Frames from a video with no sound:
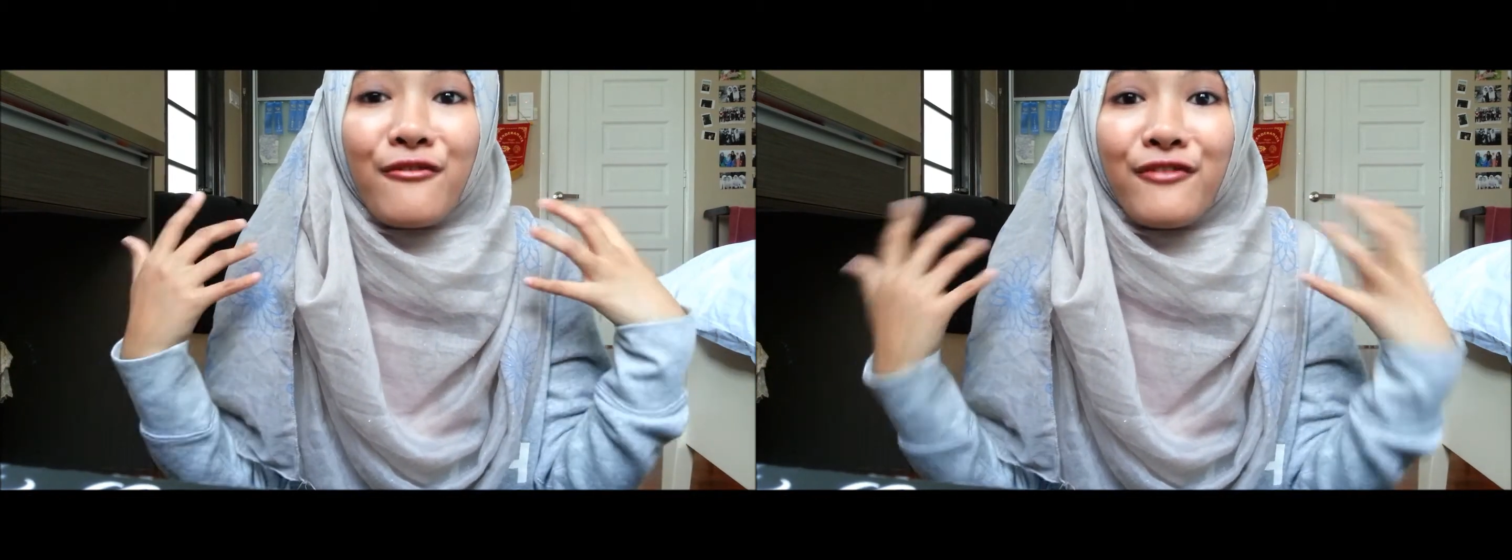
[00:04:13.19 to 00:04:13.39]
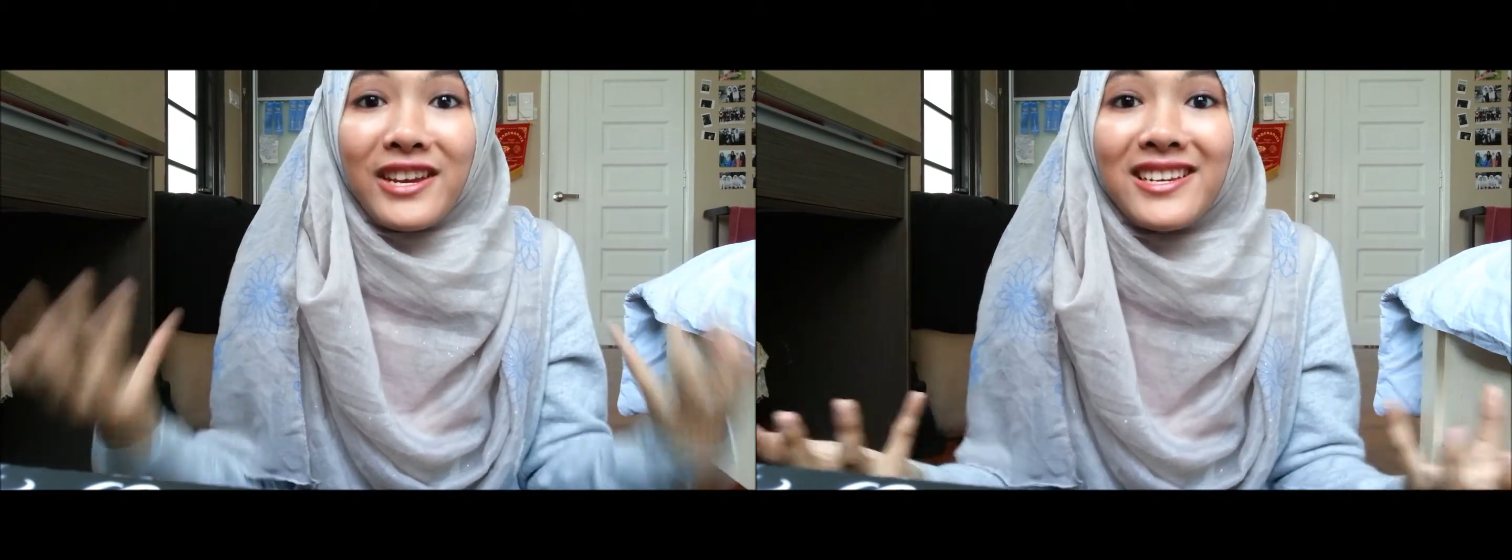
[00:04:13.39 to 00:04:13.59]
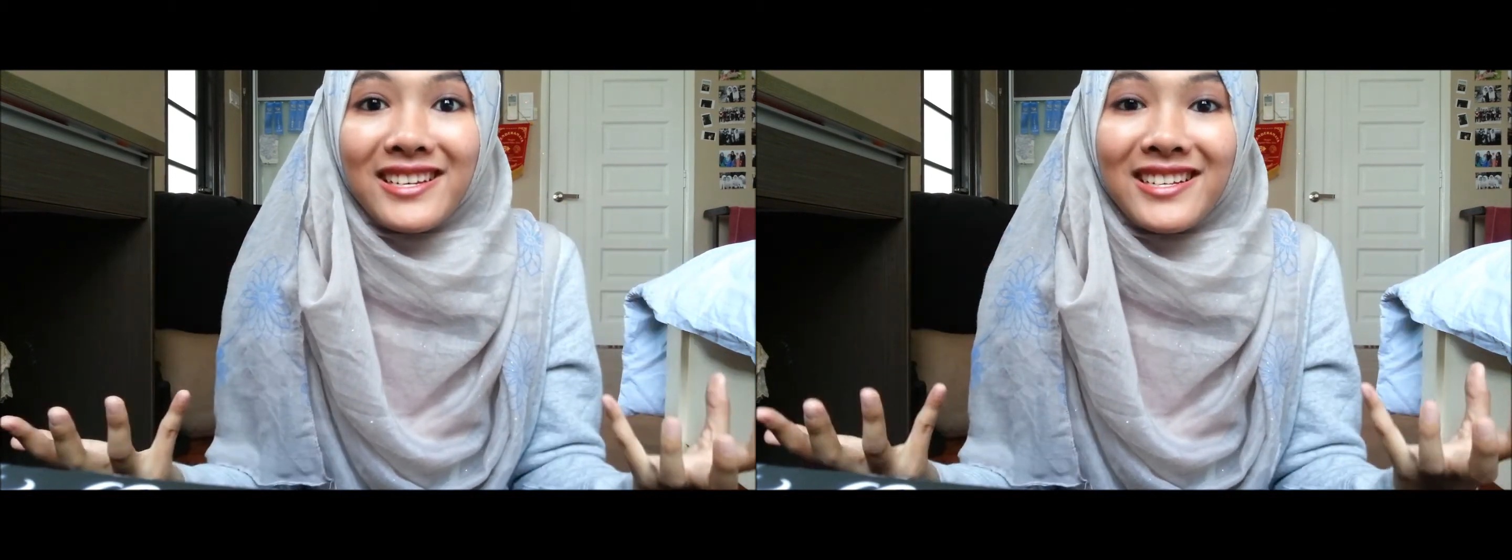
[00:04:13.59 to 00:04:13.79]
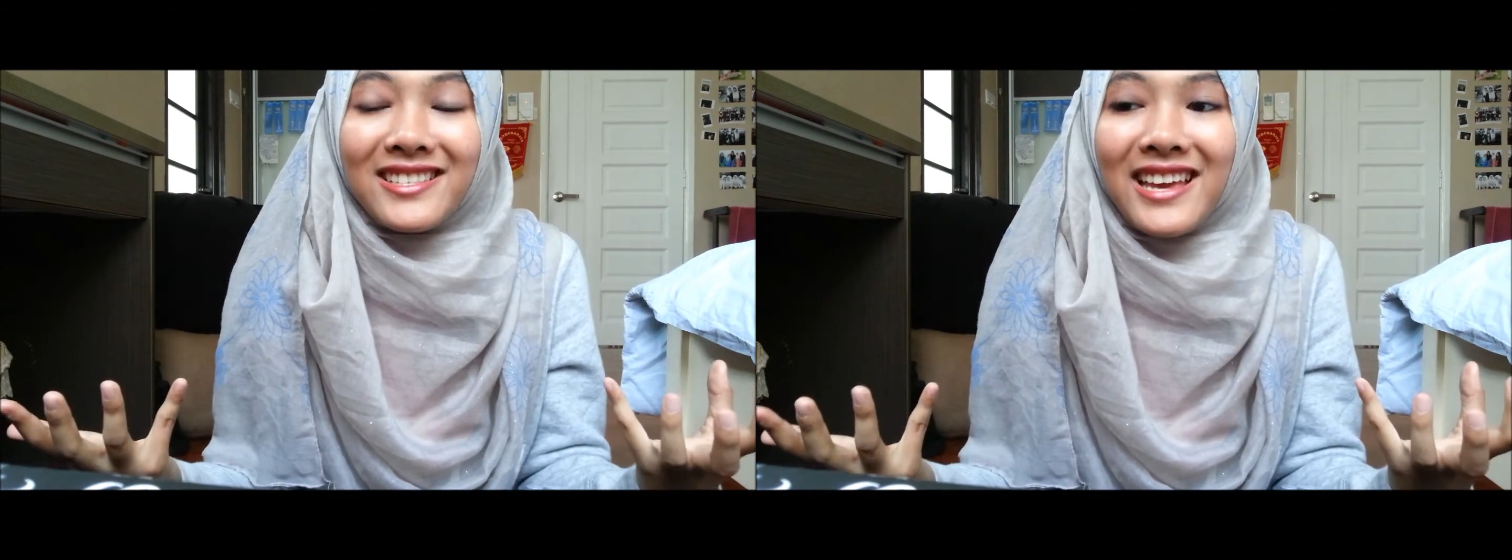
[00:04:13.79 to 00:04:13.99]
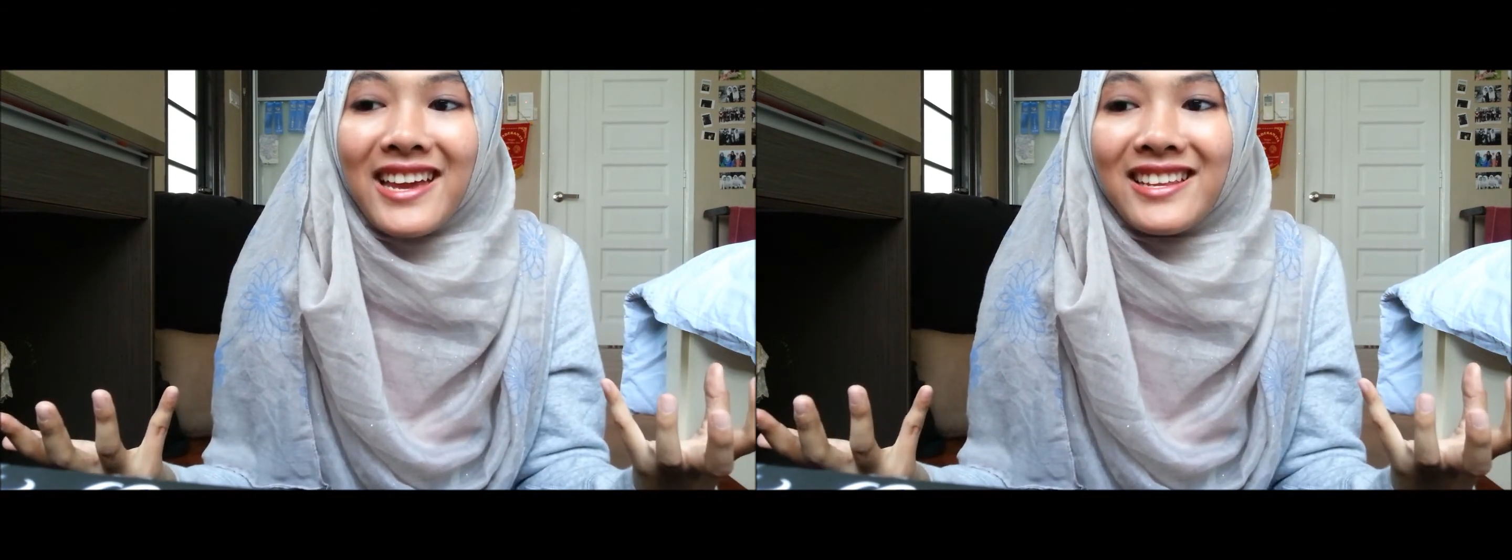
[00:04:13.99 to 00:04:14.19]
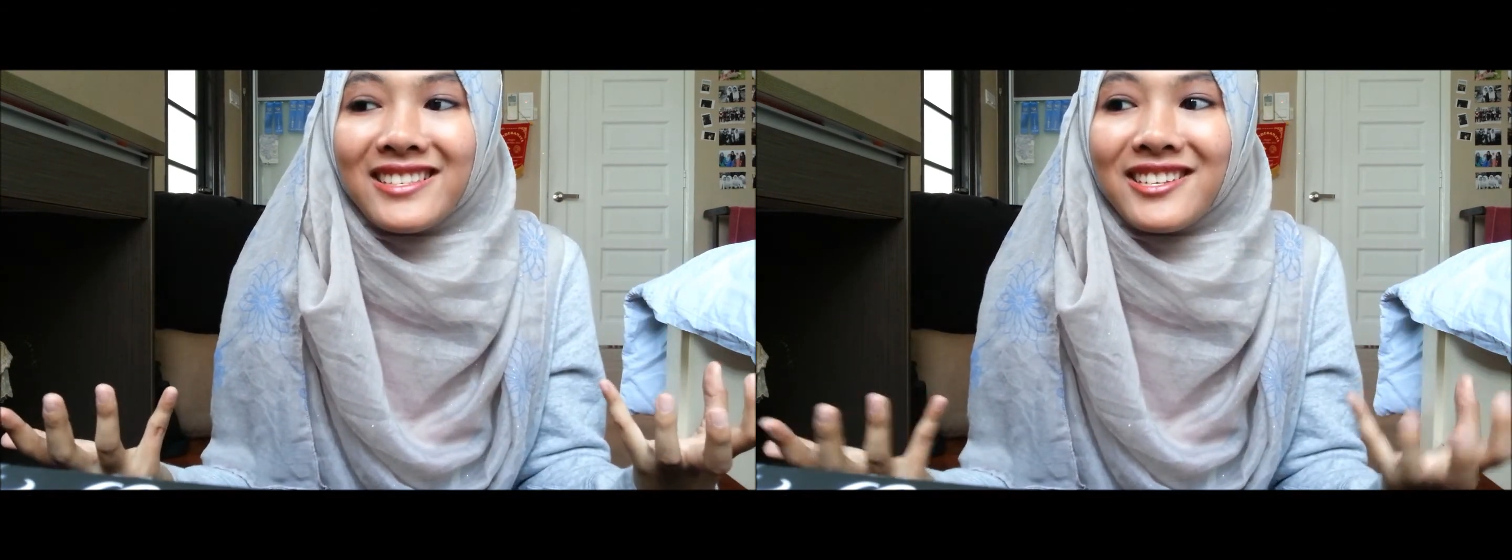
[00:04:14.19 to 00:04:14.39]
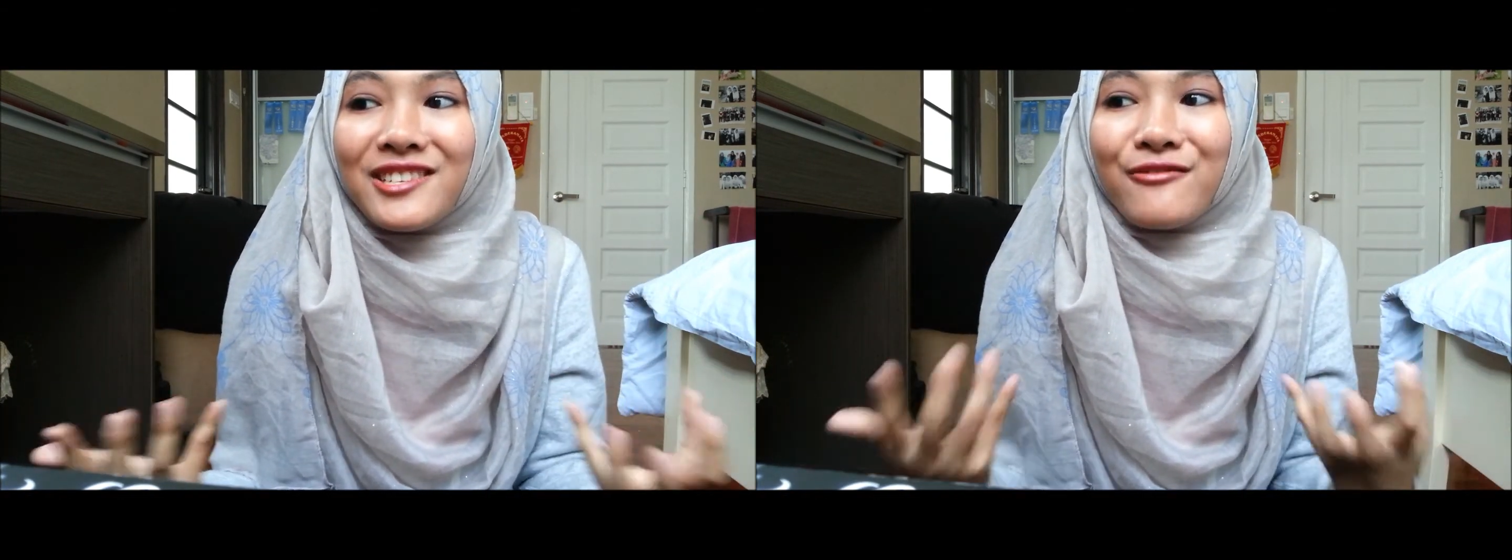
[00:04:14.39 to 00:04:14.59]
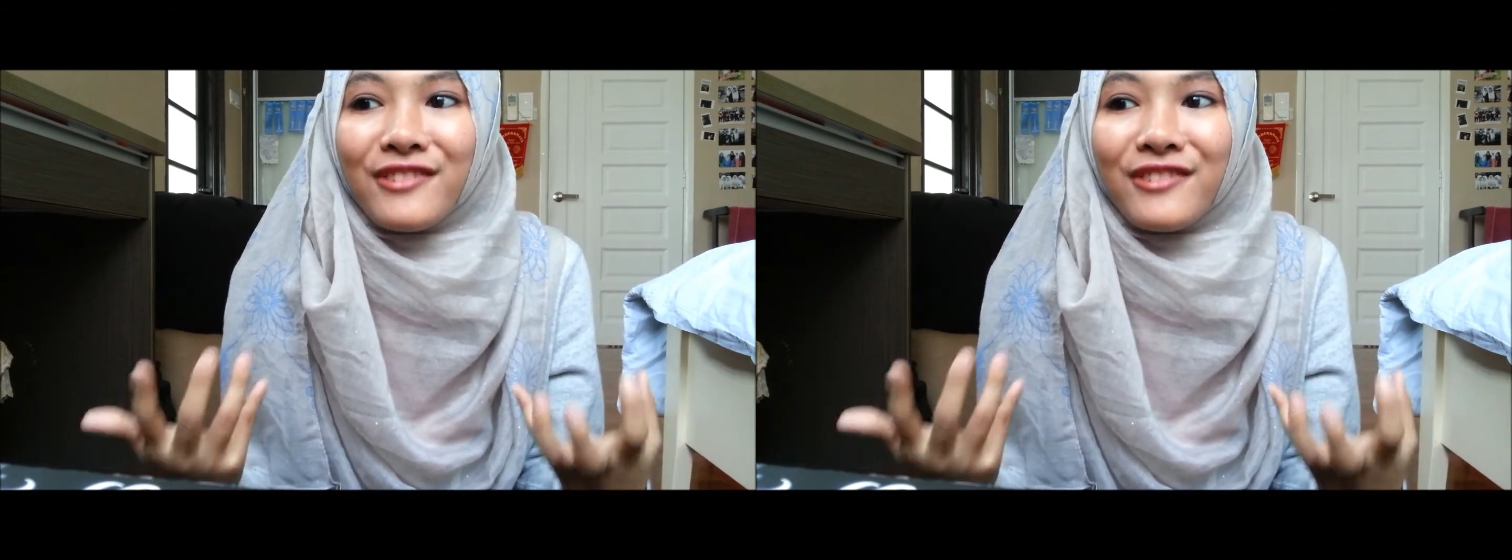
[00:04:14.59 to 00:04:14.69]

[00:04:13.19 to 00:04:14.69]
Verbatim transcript: readers and it's just